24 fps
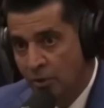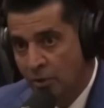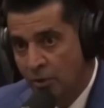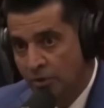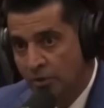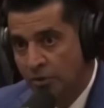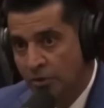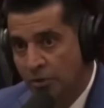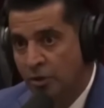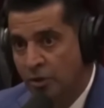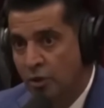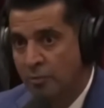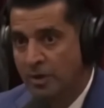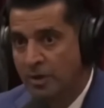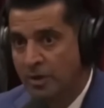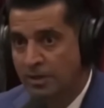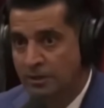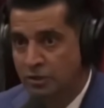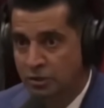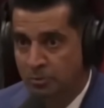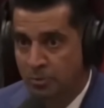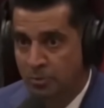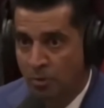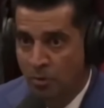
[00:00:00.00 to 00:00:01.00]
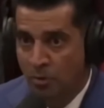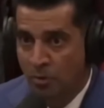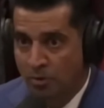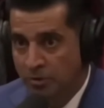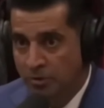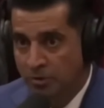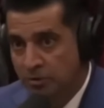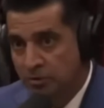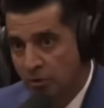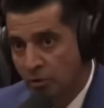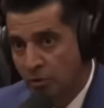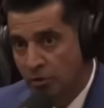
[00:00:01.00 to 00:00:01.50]
when you think about
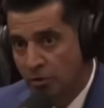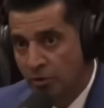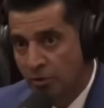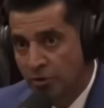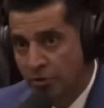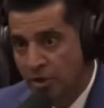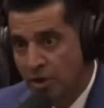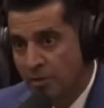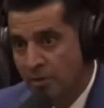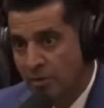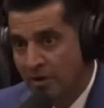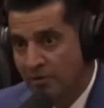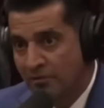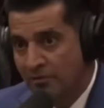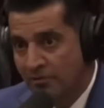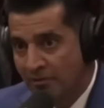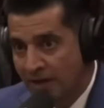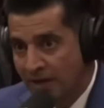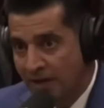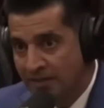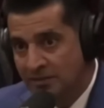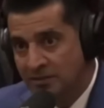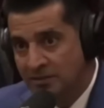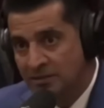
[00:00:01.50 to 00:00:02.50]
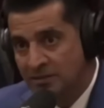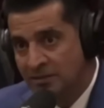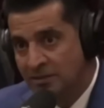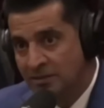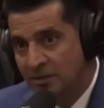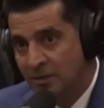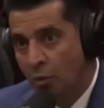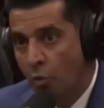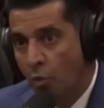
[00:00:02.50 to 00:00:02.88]
sports or you think about fights,